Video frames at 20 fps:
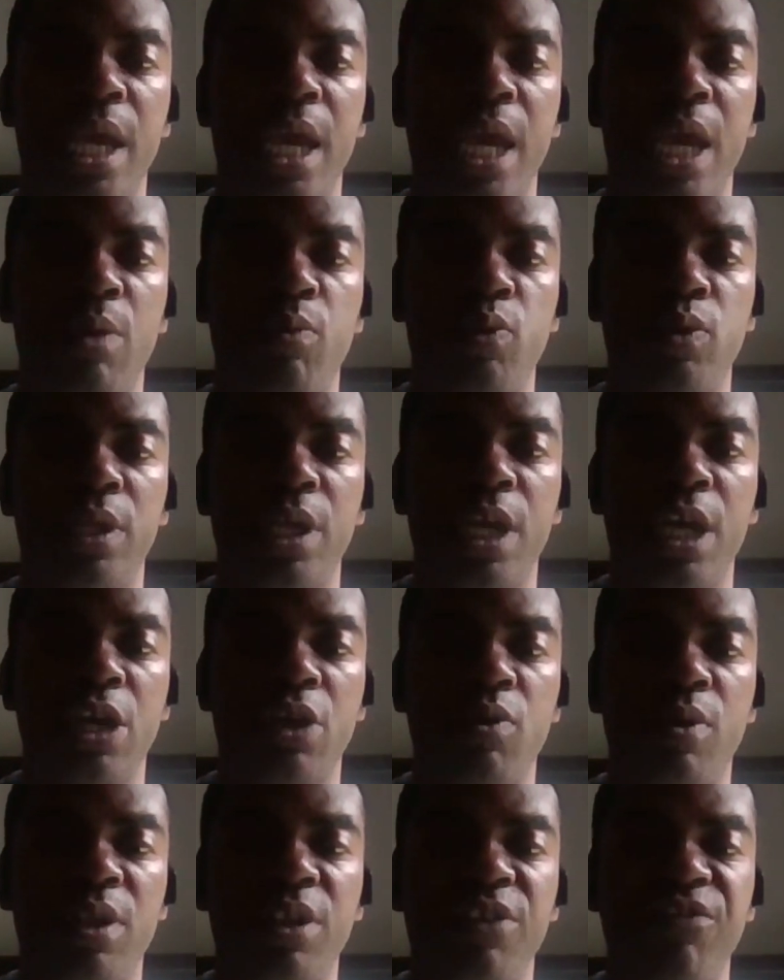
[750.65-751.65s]
and will not
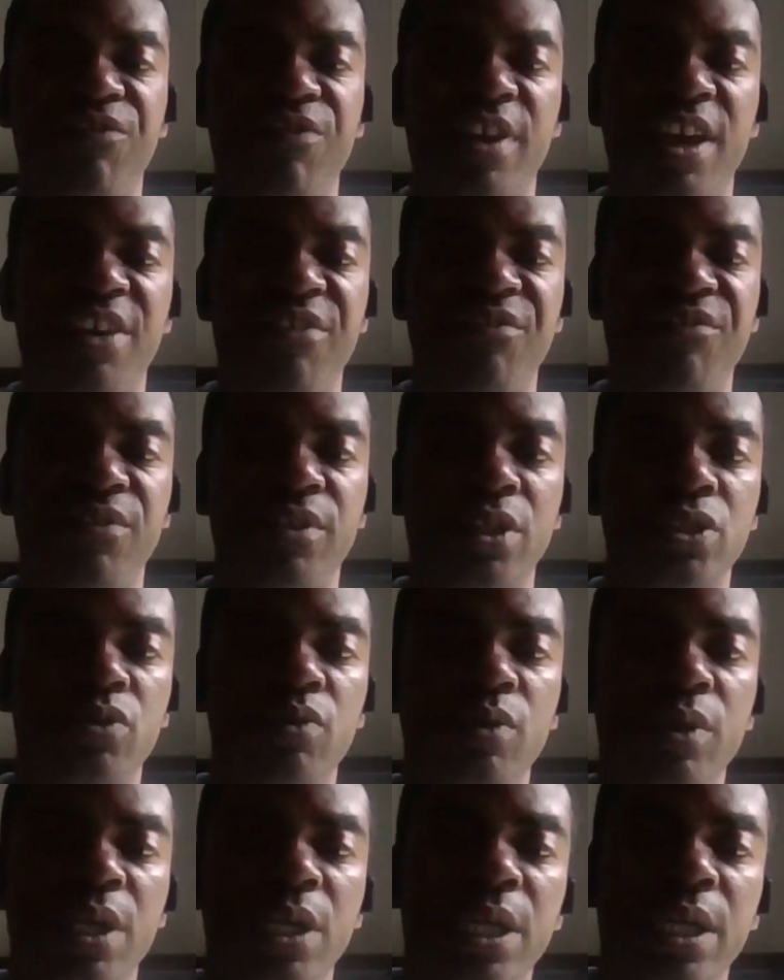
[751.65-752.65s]
qualify for the
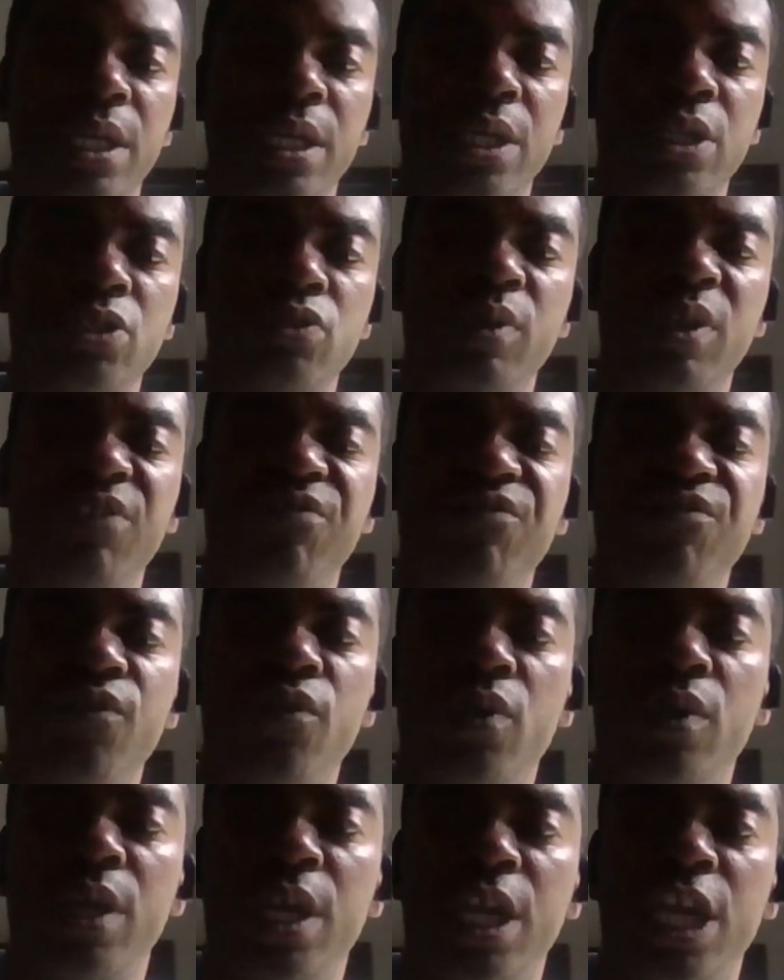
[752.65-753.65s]
2024